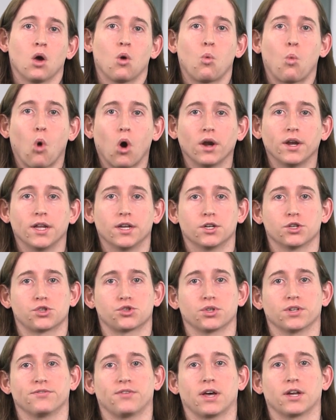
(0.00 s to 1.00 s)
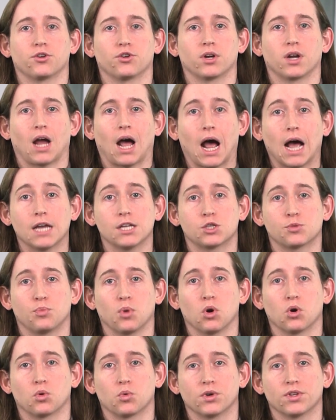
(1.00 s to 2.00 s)
One industry veteran I
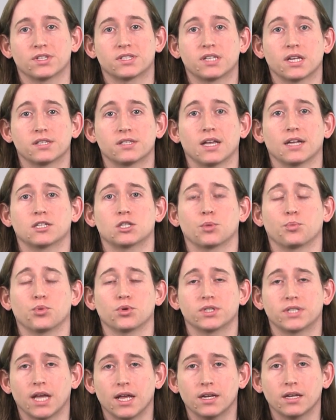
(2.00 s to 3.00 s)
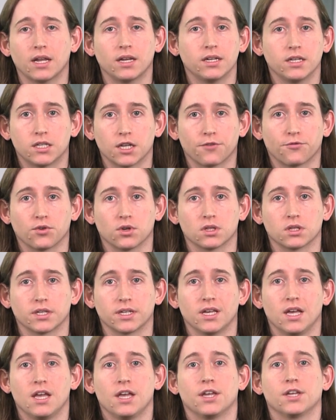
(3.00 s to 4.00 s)
spoke with says that to pretend any
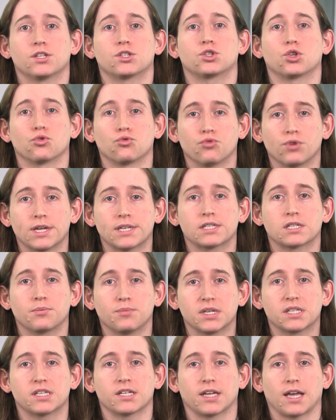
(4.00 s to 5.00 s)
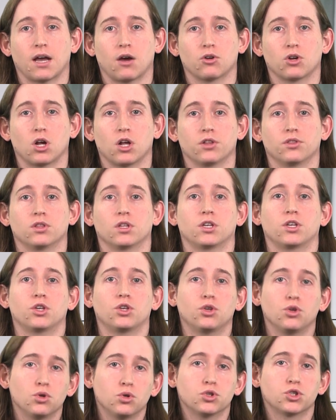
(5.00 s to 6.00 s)
differently is to risk missing out on the
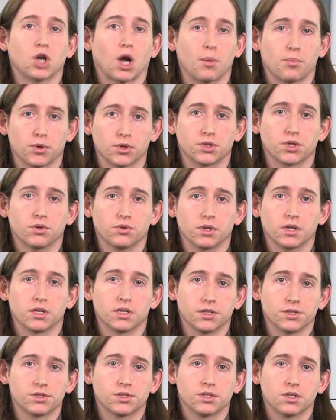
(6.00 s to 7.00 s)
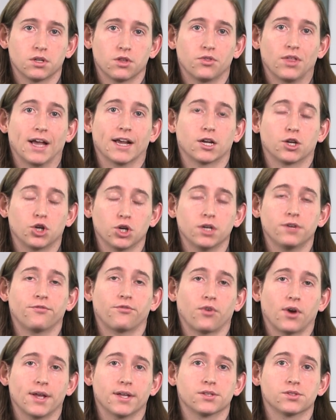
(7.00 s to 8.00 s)
huge opportunities that good
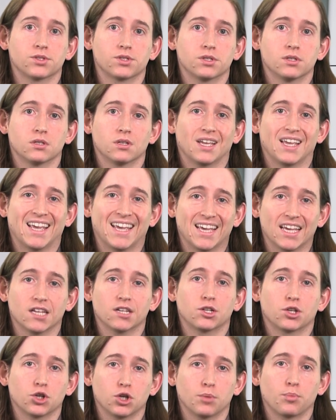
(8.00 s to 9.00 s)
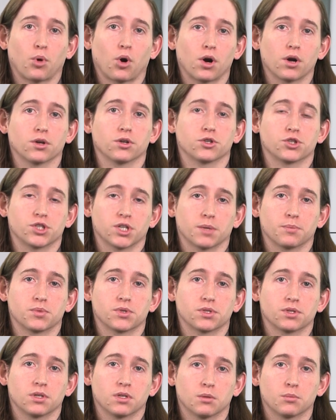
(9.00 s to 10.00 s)
friends and good
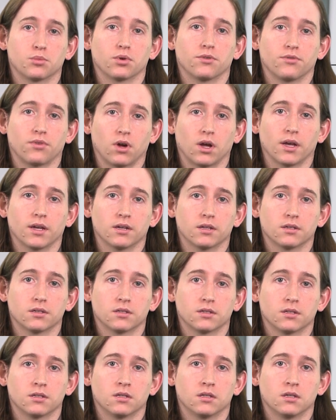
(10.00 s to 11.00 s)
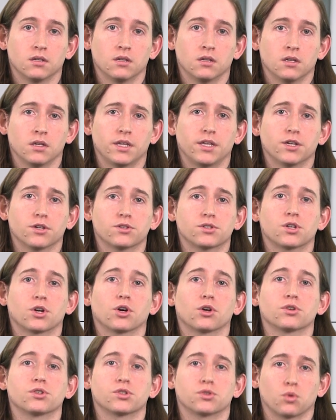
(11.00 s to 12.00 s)
partnerships provide. Here's
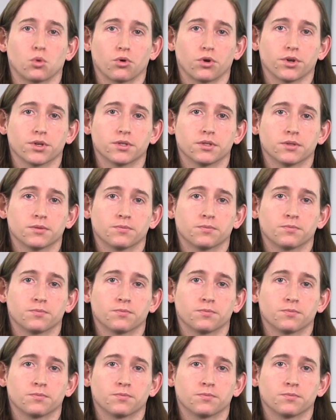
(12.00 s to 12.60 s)
her story.